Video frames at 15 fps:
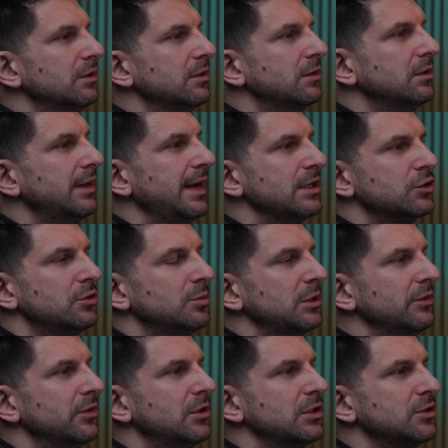The rest we
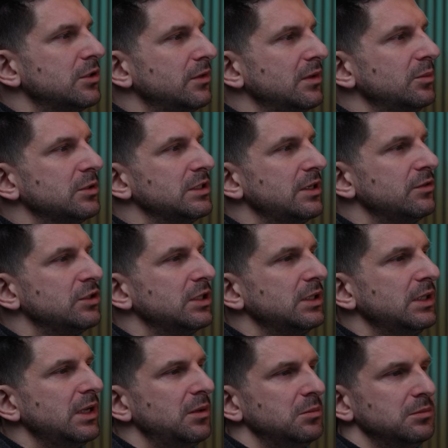don't use there anymore.
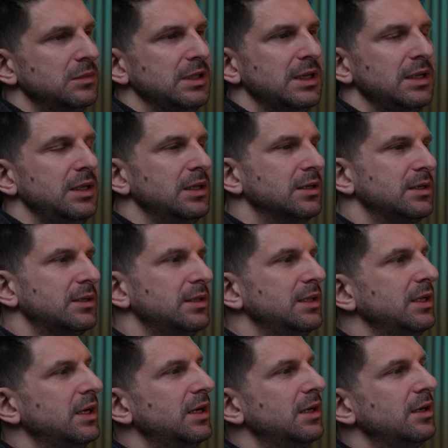For games and
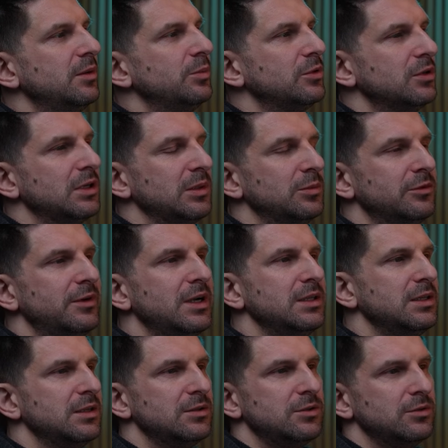programming, we're not
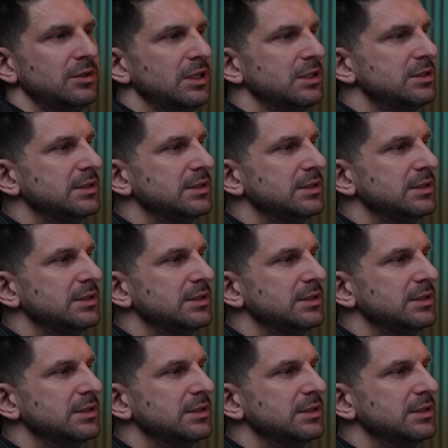interested in that.